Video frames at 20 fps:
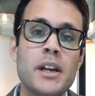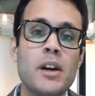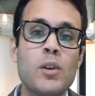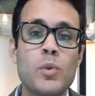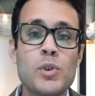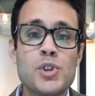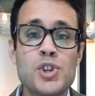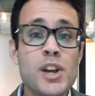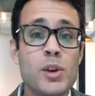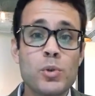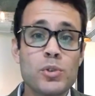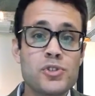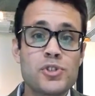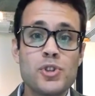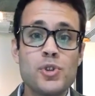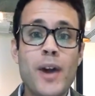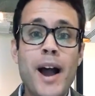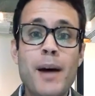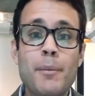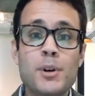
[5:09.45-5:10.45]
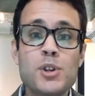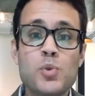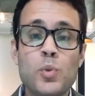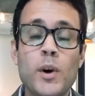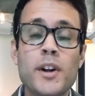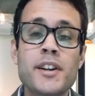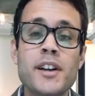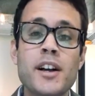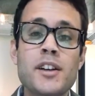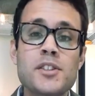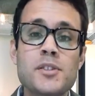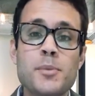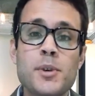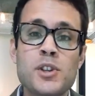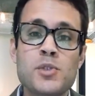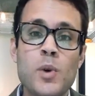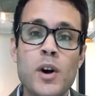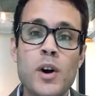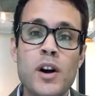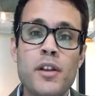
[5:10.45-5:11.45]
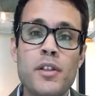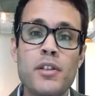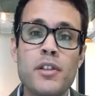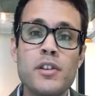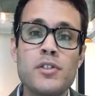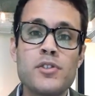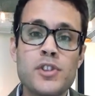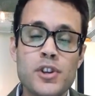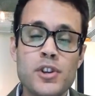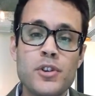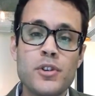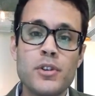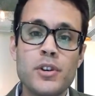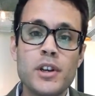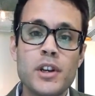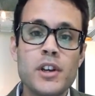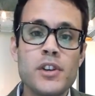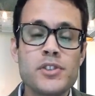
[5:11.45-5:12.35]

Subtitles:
which equals to how much one customer is worth to you.